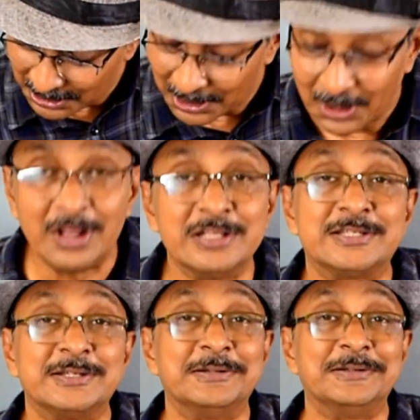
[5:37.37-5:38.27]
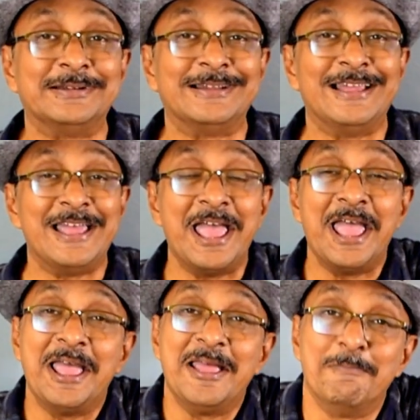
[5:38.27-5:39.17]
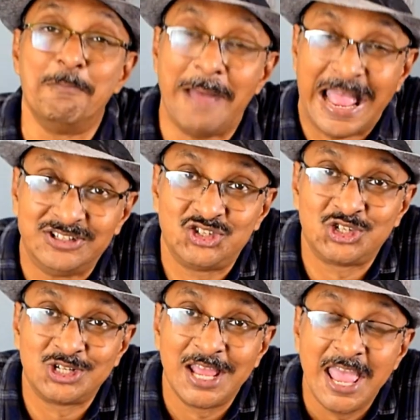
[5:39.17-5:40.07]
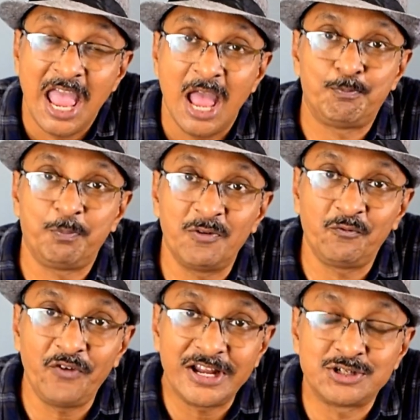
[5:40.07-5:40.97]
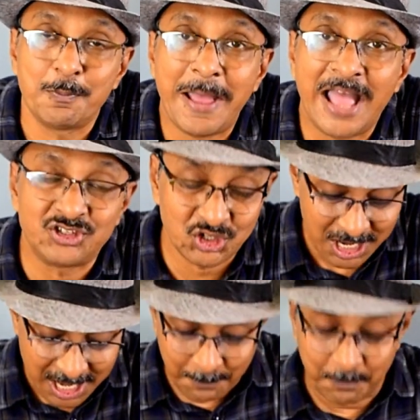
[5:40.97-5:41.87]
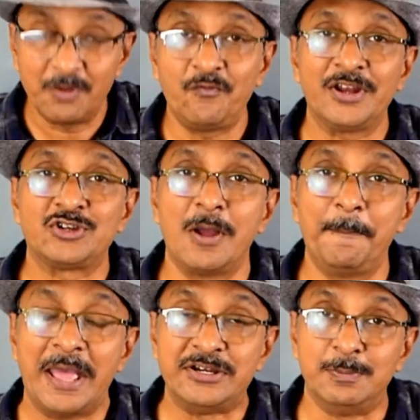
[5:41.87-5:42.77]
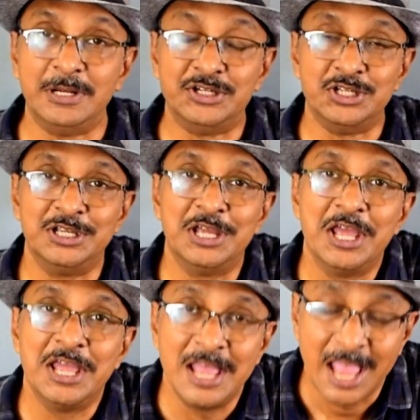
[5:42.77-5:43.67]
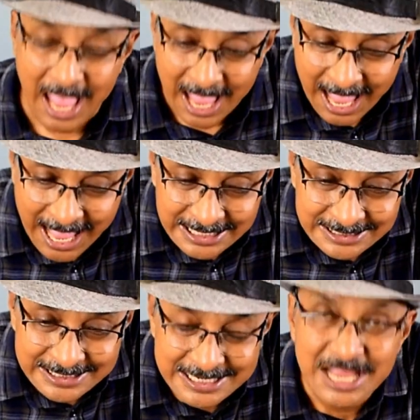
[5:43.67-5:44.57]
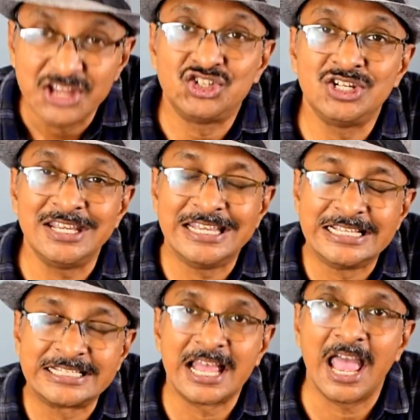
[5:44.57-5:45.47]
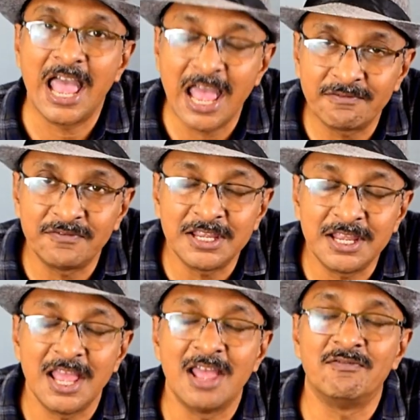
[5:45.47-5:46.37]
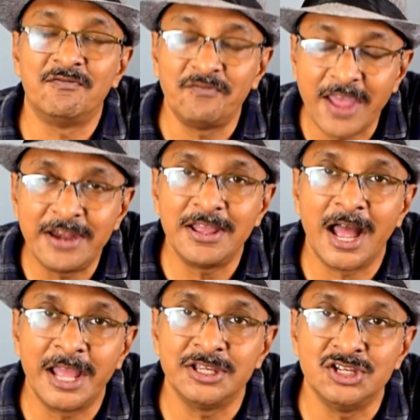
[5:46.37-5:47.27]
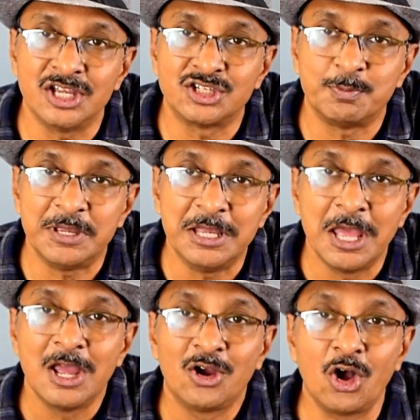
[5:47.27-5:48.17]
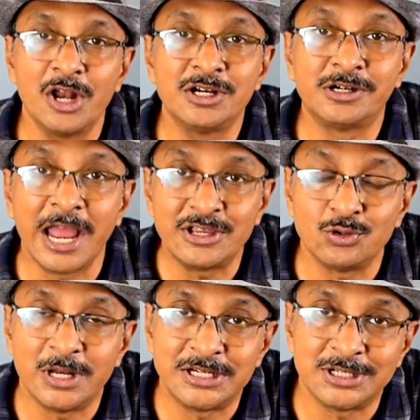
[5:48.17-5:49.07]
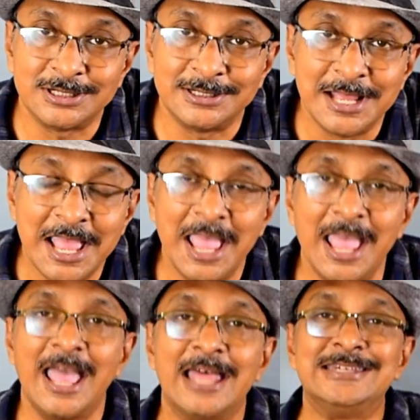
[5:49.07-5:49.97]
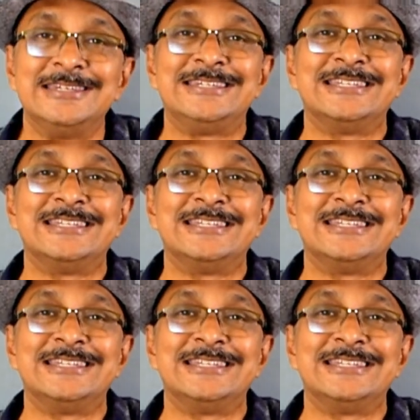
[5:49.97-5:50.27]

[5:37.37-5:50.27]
also match. A perfect match, a perfect compatibility, and she is having a very high ESP. Congratulate her, and